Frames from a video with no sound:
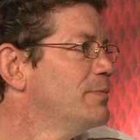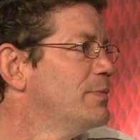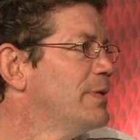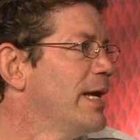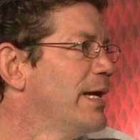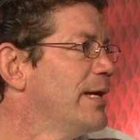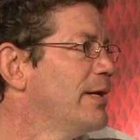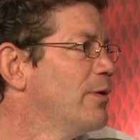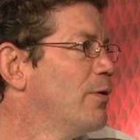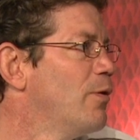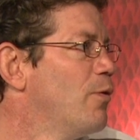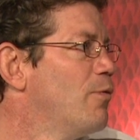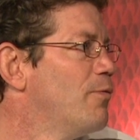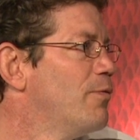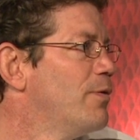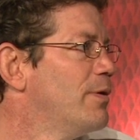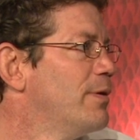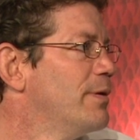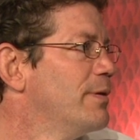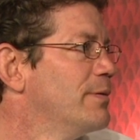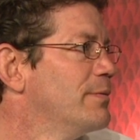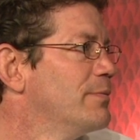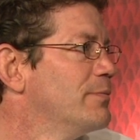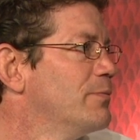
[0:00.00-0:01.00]
taking over
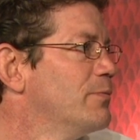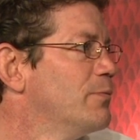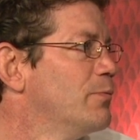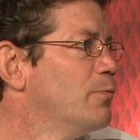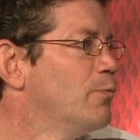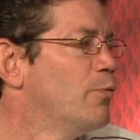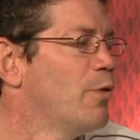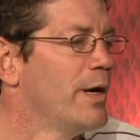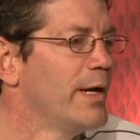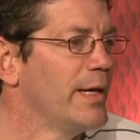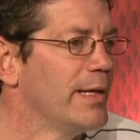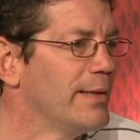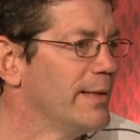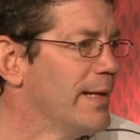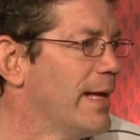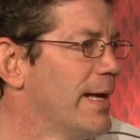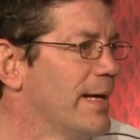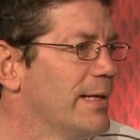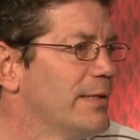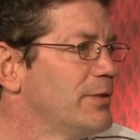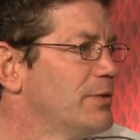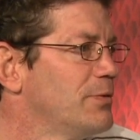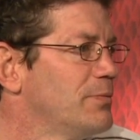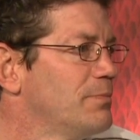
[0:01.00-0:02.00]
and running
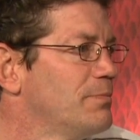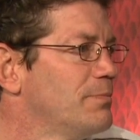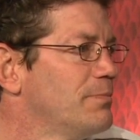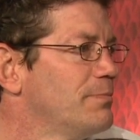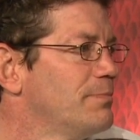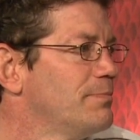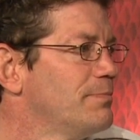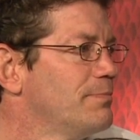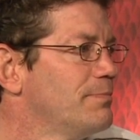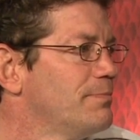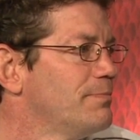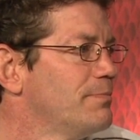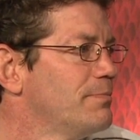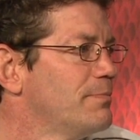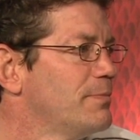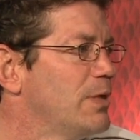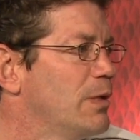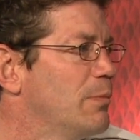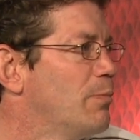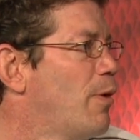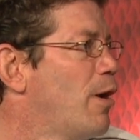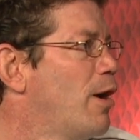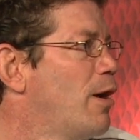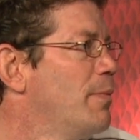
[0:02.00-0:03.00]
that
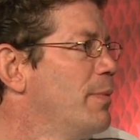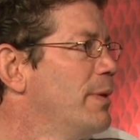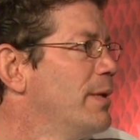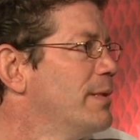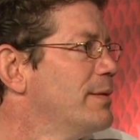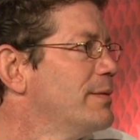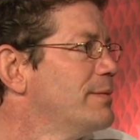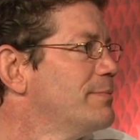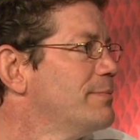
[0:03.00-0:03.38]
department.